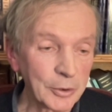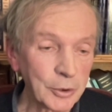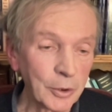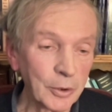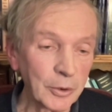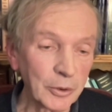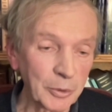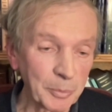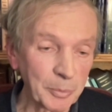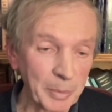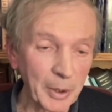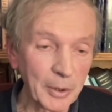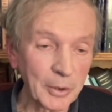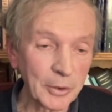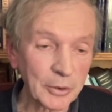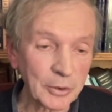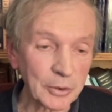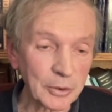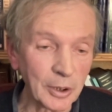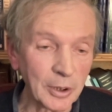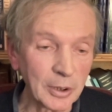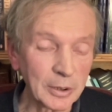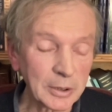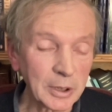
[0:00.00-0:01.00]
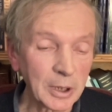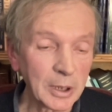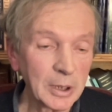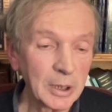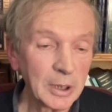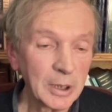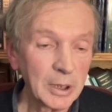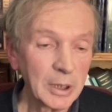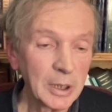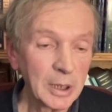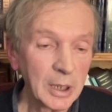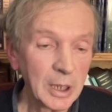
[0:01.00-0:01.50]
who's a postdoc,
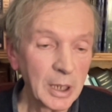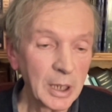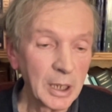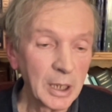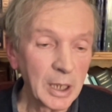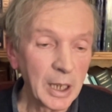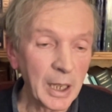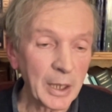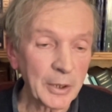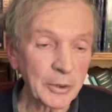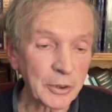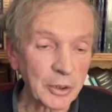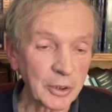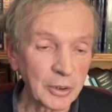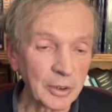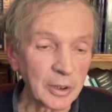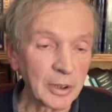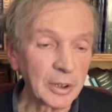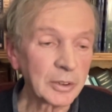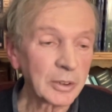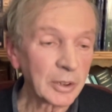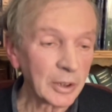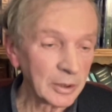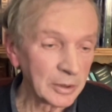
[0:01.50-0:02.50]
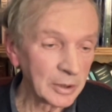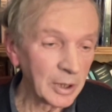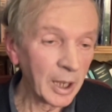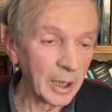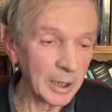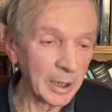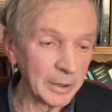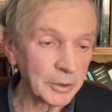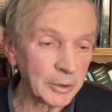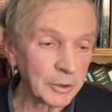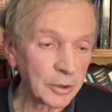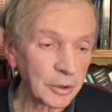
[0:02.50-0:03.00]
has to do it at
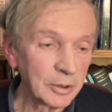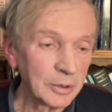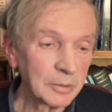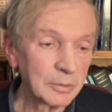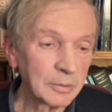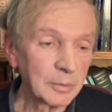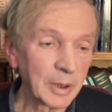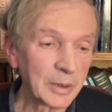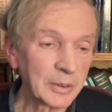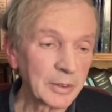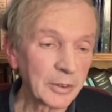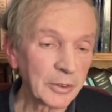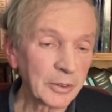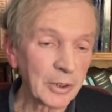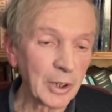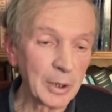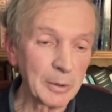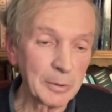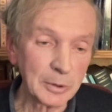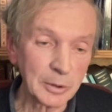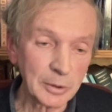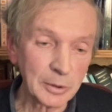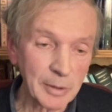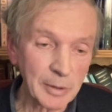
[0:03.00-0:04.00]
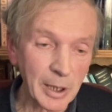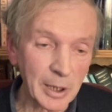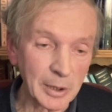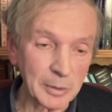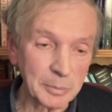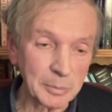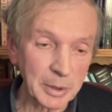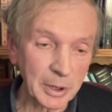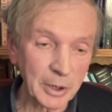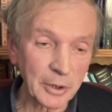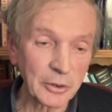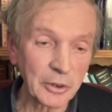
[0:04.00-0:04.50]
night when there's no one around
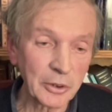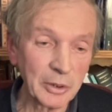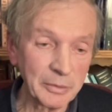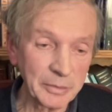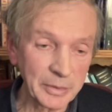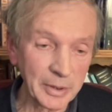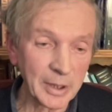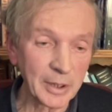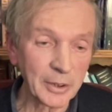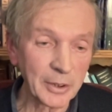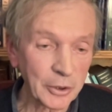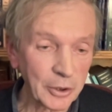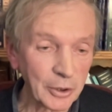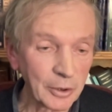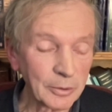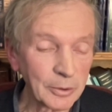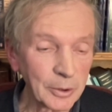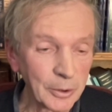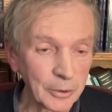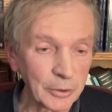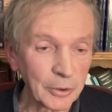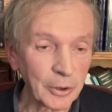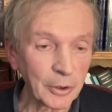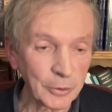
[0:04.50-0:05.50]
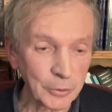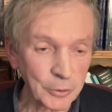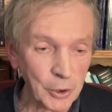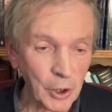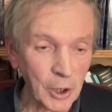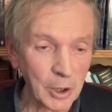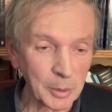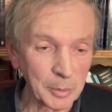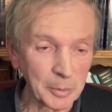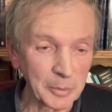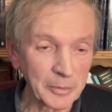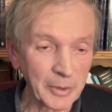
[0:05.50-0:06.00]
because he fears he'll lose his
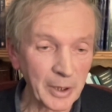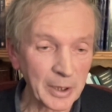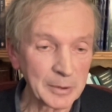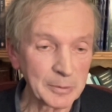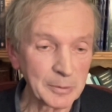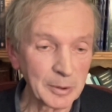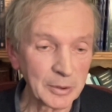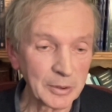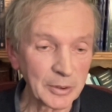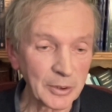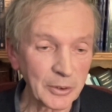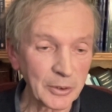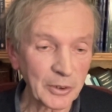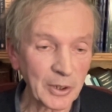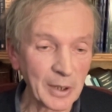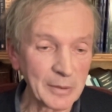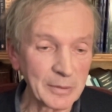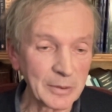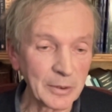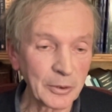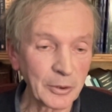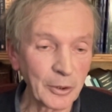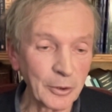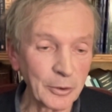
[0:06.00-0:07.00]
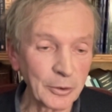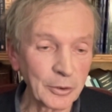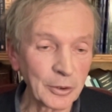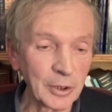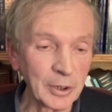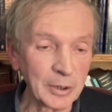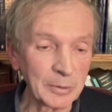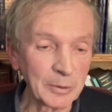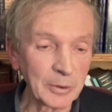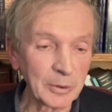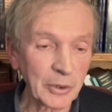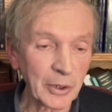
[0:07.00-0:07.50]
job if anyone discovers he's
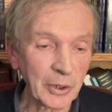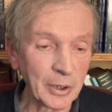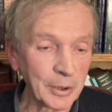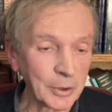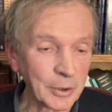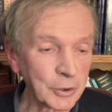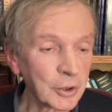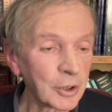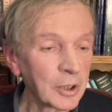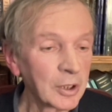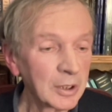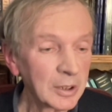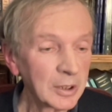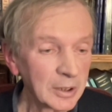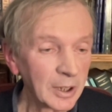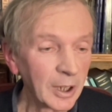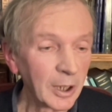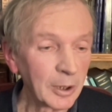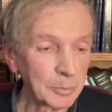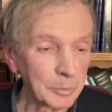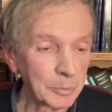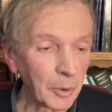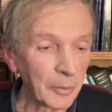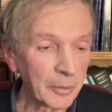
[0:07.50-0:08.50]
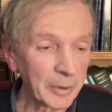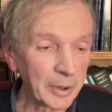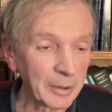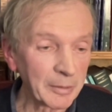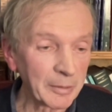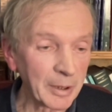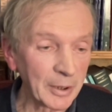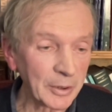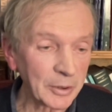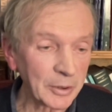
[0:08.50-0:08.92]
doing research on morphic